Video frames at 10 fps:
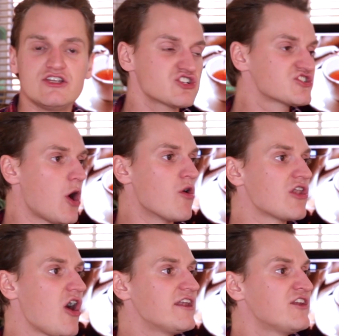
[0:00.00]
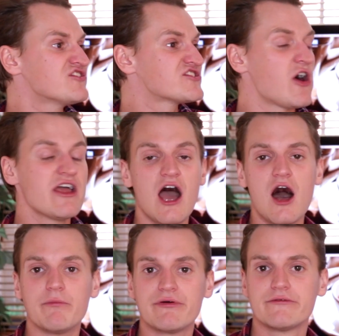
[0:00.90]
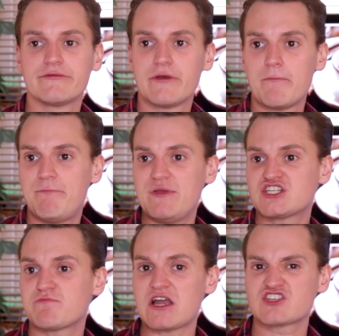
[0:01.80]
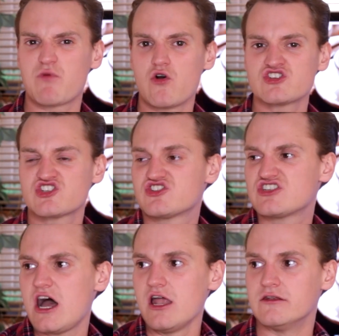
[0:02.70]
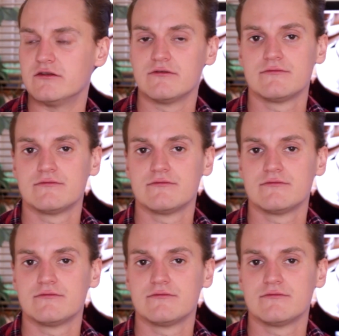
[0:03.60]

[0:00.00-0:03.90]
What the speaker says: You just go online and you sign up. Bish, bash, bosh, done.